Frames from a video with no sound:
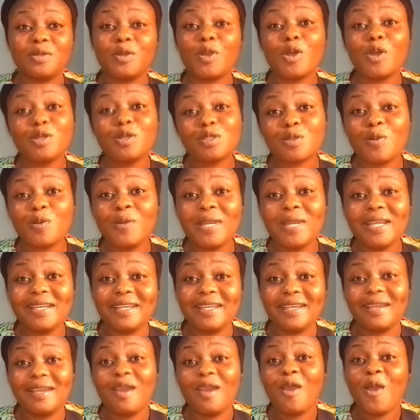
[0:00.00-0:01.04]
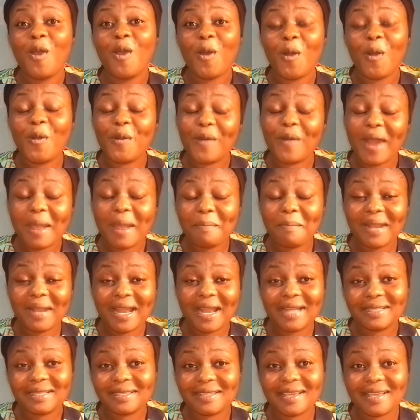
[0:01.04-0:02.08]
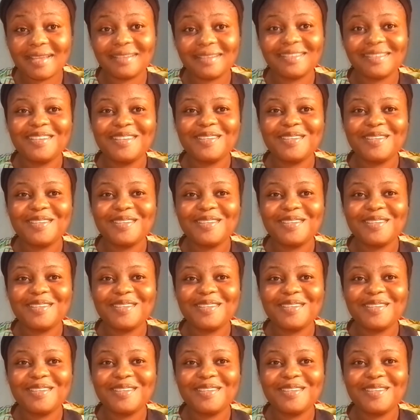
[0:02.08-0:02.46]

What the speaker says: not only the unripe plantain,